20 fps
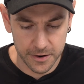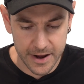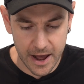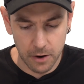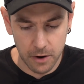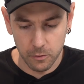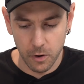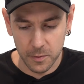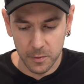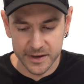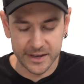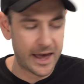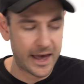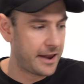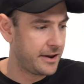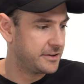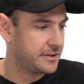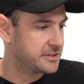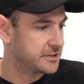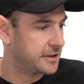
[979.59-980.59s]
Now, what we
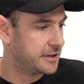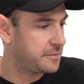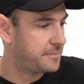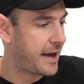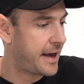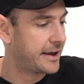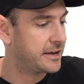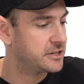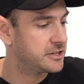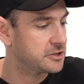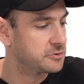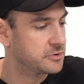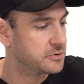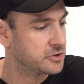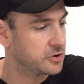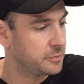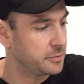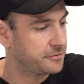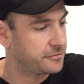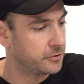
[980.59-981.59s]
get inside the package, as we
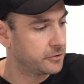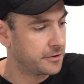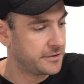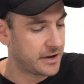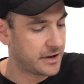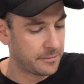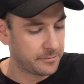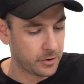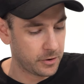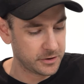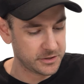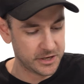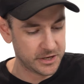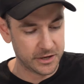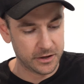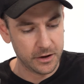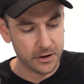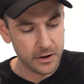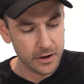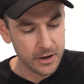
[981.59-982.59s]
saw before in the
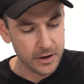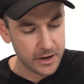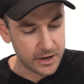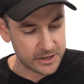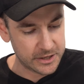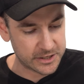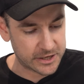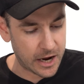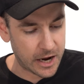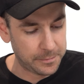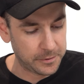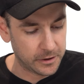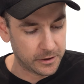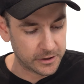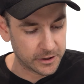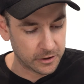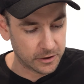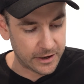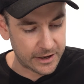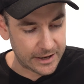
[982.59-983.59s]
unboxing, is a couple of
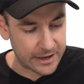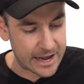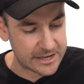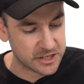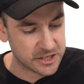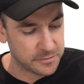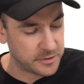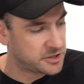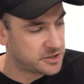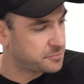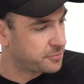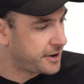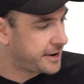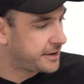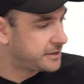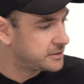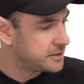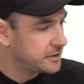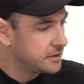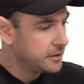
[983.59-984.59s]
little elastomer
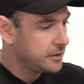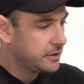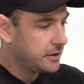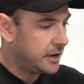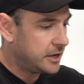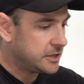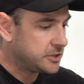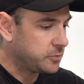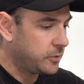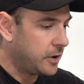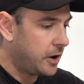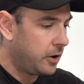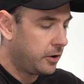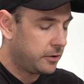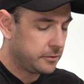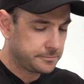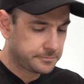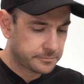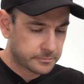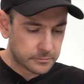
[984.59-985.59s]
springs as
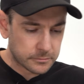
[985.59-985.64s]
well